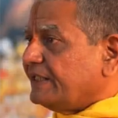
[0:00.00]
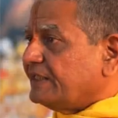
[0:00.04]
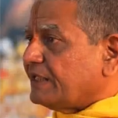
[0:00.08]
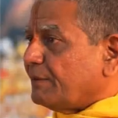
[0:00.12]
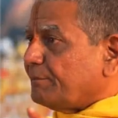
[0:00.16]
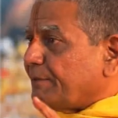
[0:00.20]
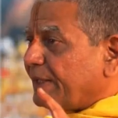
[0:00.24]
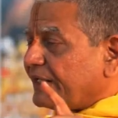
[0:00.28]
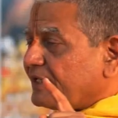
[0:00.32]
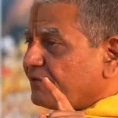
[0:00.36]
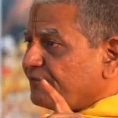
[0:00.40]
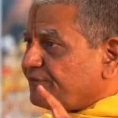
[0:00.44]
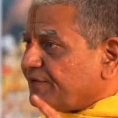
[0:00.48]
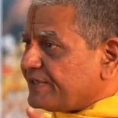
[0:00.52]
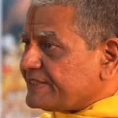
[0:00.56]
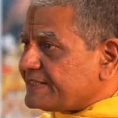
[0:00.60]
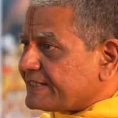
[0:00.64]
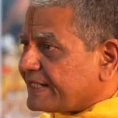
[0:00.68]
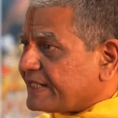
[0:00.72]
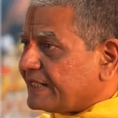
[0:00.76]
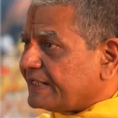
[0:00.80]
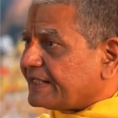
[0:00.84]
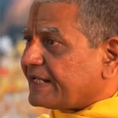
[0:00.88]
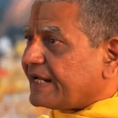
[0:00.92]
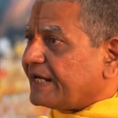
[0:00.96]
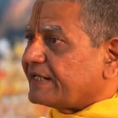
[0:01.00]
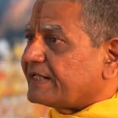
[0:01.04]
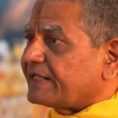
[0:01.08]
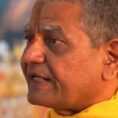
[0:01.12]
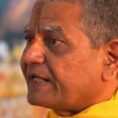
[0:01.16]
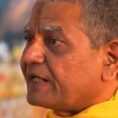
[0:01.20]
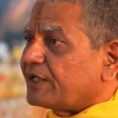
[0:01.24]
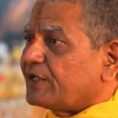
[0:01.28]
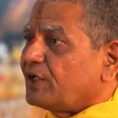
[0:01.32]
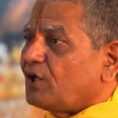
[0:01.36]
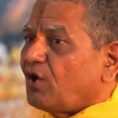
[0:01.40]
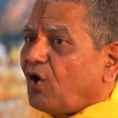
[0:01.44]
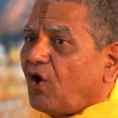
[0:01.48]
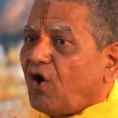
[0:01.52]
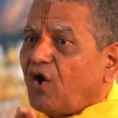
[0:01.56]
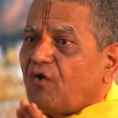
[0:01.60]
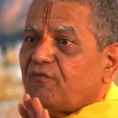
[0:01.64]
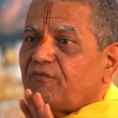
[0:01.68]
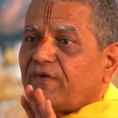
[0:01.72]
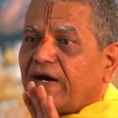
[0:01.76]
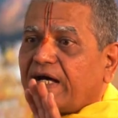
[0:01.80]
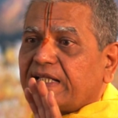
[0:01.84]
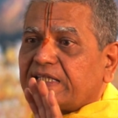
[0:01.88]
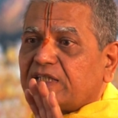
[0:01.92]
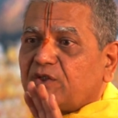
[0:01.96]
the metaphysical category
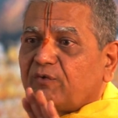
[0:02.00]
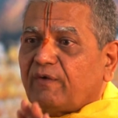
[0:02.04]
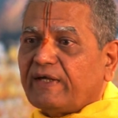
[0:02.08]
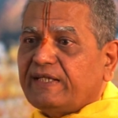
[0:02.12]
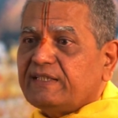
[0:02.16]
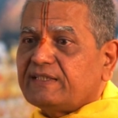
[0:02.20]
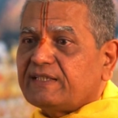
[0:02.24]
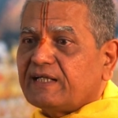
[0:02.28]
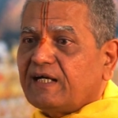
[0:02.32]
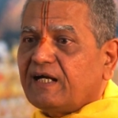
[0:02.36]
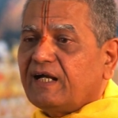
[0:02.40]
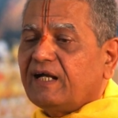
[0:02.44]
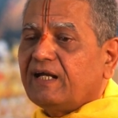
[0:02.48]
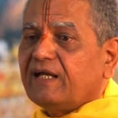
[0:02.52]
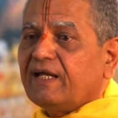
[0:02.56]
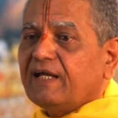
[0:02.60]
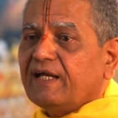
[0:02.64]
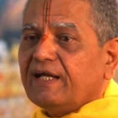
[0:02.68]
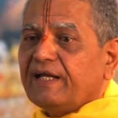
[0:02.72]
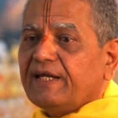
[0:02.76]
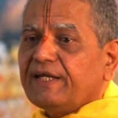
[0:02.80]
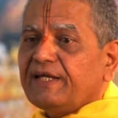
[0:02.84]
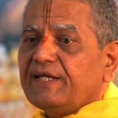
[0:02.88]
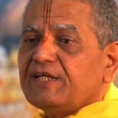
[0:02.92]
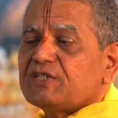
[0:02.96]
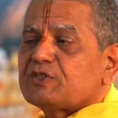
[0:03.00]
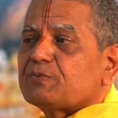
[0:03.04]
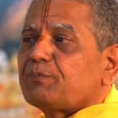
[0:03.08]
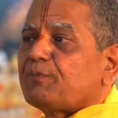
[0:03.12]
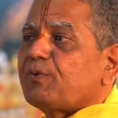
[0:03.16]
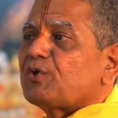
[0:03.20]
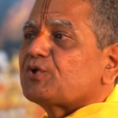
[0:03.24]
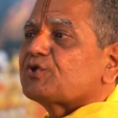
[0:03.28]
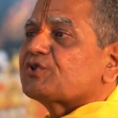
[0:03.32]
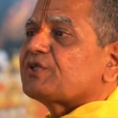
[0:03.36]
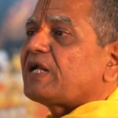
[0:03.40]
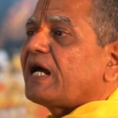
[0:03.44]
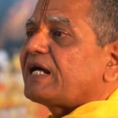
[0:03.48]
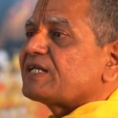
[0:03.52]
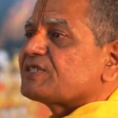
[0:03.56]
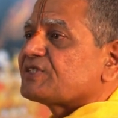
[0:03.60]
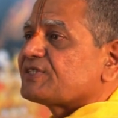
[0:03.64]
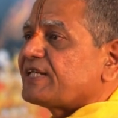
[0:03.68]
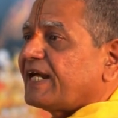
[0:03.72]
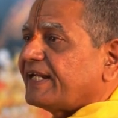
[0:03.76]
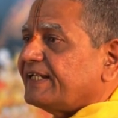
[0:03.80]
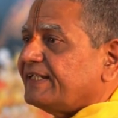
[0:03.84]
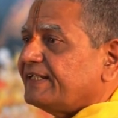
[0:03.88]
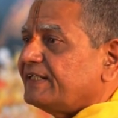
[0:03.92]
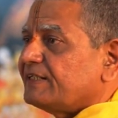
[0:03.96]
of Advaita, is pushed
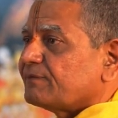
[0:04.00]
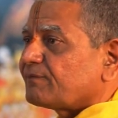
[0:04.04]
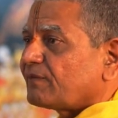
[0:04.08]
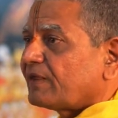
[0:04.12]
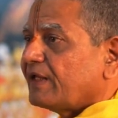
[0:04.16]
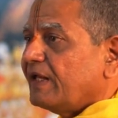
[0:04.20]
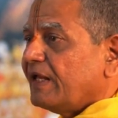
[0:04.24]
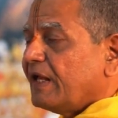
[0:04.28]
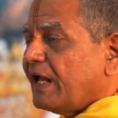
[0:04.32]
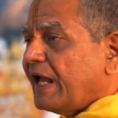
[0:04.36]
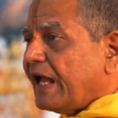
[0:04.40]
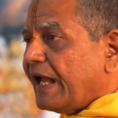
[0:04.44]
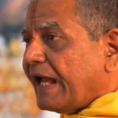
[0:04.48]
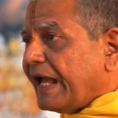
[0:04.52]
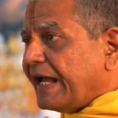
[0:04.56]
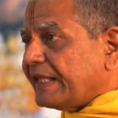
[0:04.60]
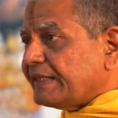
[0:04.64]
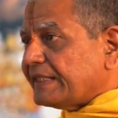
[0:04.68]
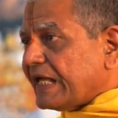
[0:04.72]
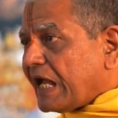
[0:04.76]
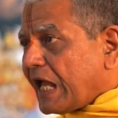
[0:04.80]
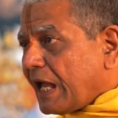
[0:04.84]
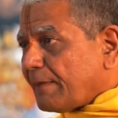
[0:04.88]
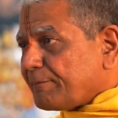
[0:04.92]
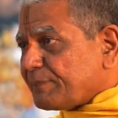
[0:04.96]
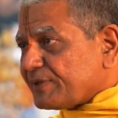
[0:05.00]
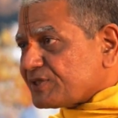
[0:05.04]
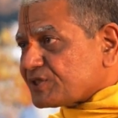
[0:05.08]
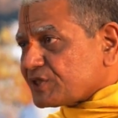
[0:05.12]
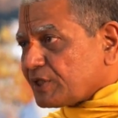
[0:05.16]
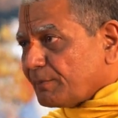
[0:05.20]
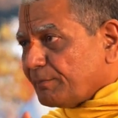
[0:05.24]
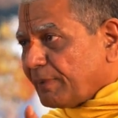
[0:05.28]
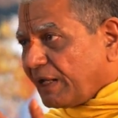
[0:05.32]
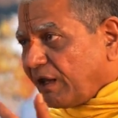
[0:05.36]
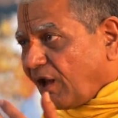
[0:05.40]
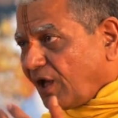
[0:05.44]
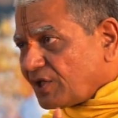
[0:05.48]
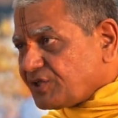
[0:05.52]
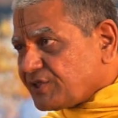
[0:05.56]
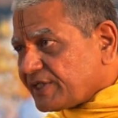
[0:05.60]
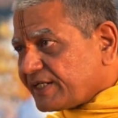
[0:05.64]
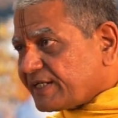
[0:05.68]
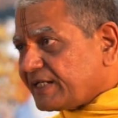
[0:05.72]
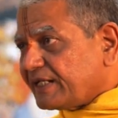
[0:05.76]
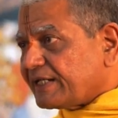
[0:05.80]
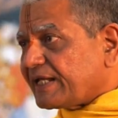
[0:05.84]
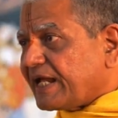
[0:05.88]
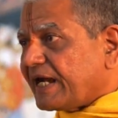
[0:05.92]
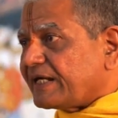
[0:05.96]
aside, and the
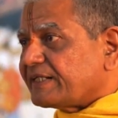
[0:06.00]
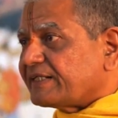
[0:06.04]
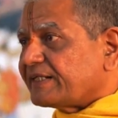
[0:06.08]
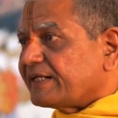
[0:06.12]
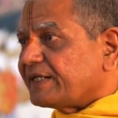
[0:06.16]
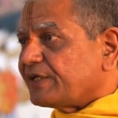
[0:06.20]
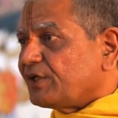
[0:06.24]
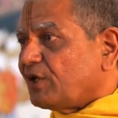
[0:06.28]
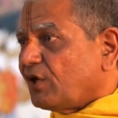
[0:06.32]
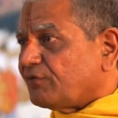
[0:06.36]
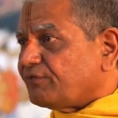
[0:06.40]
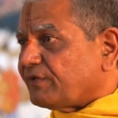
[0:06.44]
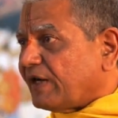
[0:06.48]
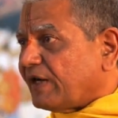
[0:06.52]
epistemological category of